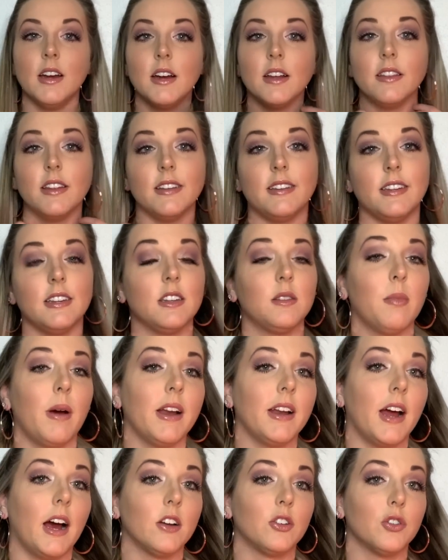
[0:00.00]
This is my
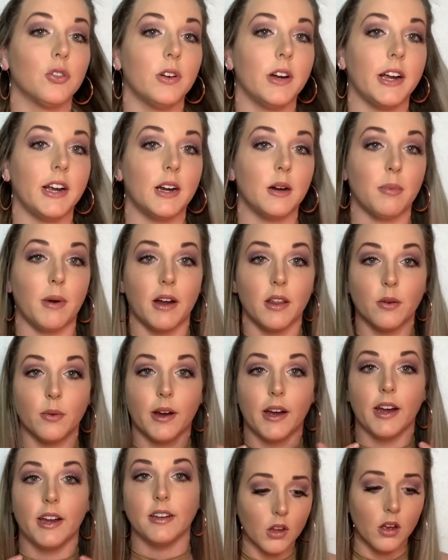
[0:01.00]
natural hair, by the
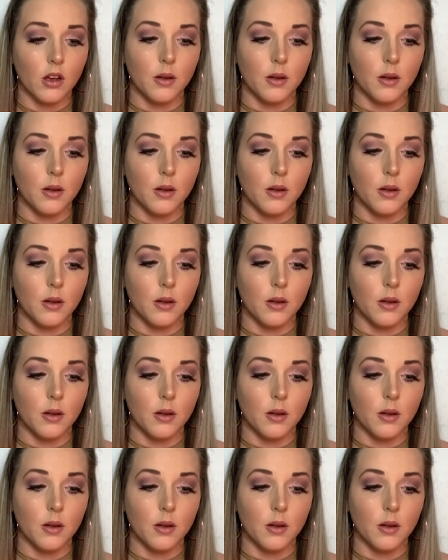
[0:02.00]
way.